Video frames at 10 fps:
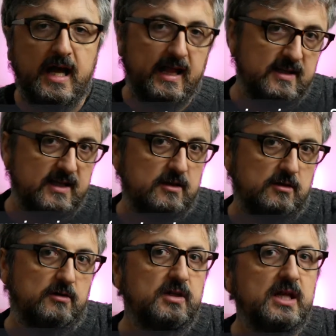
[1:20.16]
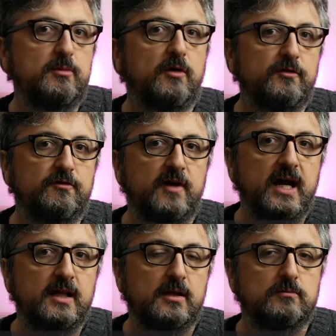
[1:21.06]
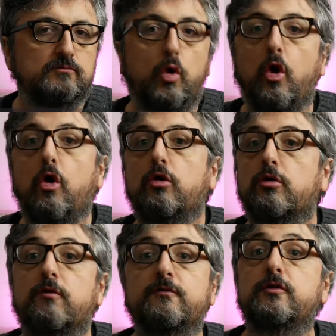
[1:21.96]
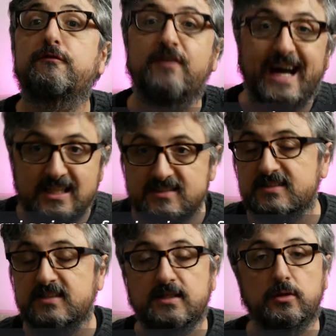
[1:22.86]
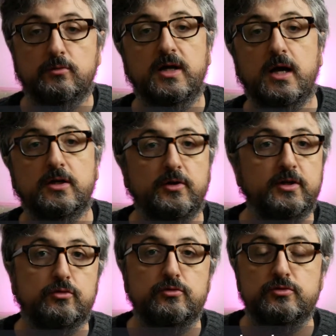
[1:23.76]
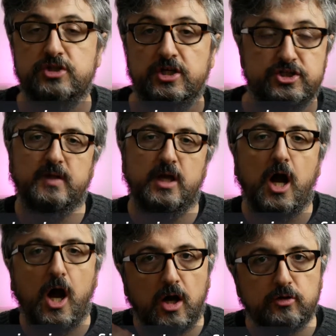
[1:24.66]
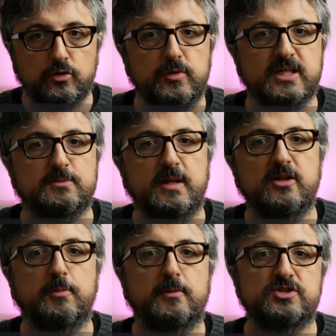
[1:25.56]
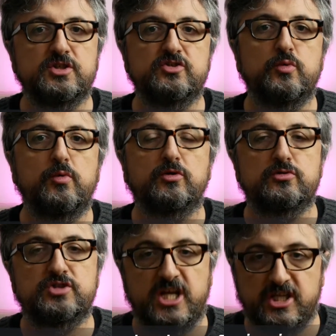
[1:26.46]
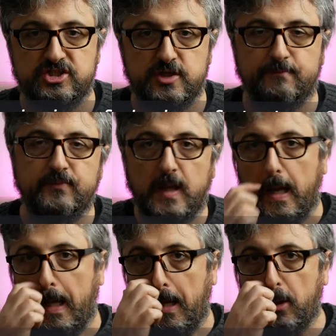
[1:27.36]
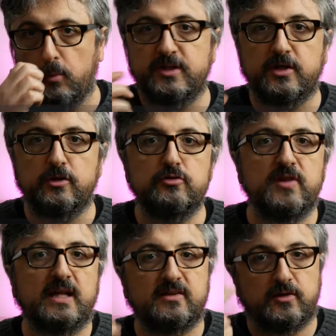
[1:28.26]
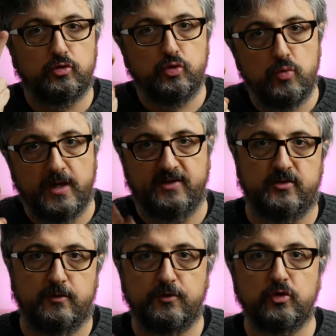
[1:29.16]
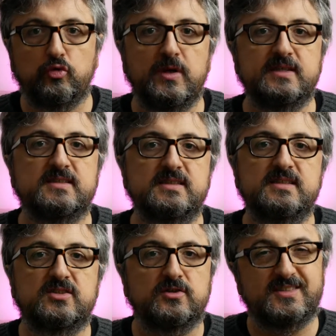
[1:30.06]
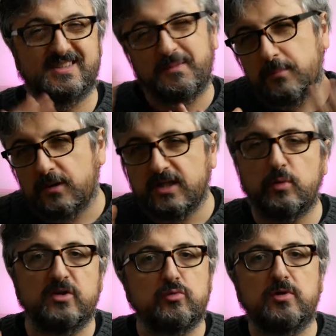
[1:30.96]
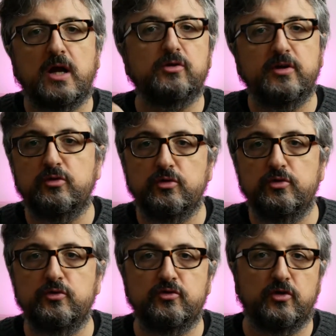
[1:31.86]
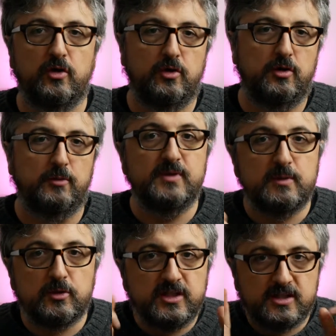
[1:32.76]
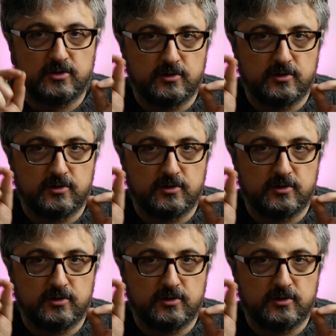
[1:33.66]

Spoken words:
and then the name of the file, or of the files we are going to change. How do we explain the permissions we want to change? We can do that two ways. First way is a symbolic way. We are going to use mnemonic